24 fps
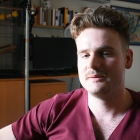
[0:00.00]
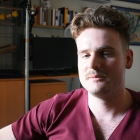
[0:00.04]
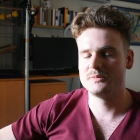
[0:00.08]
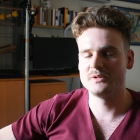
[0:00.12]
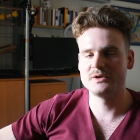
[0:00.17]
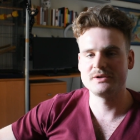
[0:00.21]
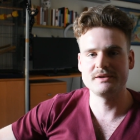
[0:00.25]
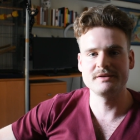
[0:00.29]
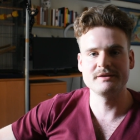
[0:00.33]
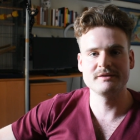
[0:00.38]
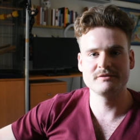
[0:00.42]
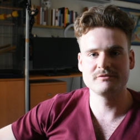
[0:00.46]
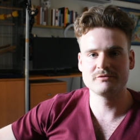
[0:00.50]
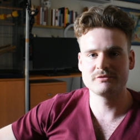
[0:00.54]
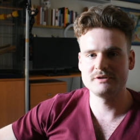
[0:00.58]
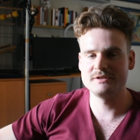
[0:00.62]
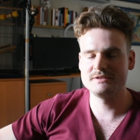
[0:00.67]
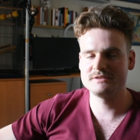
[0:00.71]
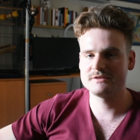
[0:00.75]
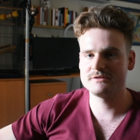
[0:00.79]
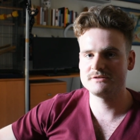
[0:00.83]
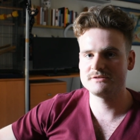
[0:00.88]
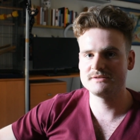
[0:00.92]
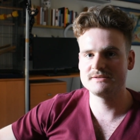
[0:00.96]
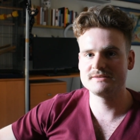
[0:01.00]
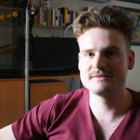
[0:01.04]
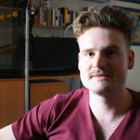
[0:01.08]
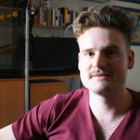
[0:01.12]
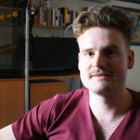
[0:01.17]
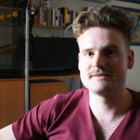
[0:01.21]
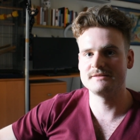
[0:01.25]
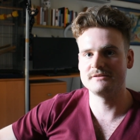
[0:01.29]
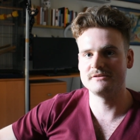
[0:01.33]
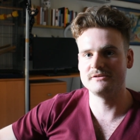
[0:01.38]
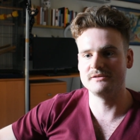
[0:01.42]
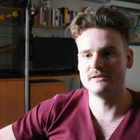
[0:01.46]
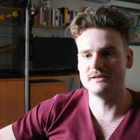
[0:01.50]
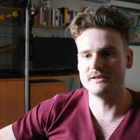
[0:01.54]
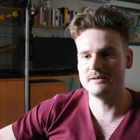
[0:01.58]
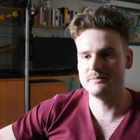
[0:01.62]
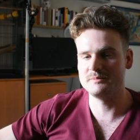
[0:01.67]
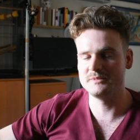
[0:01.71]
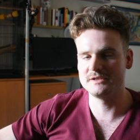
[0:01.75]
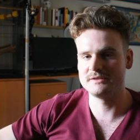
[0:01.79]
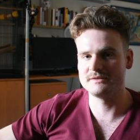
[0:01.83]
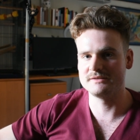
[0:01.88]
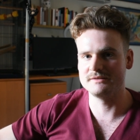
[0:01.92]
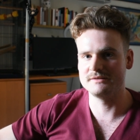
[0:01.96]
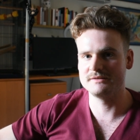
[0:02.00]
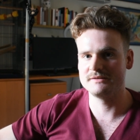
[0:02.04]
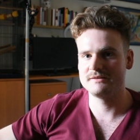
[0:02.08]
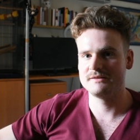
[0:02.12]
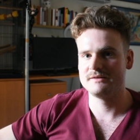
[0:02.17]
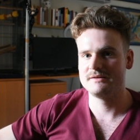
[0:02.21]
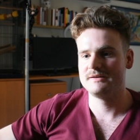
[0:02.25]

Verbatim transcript: But research is still limited.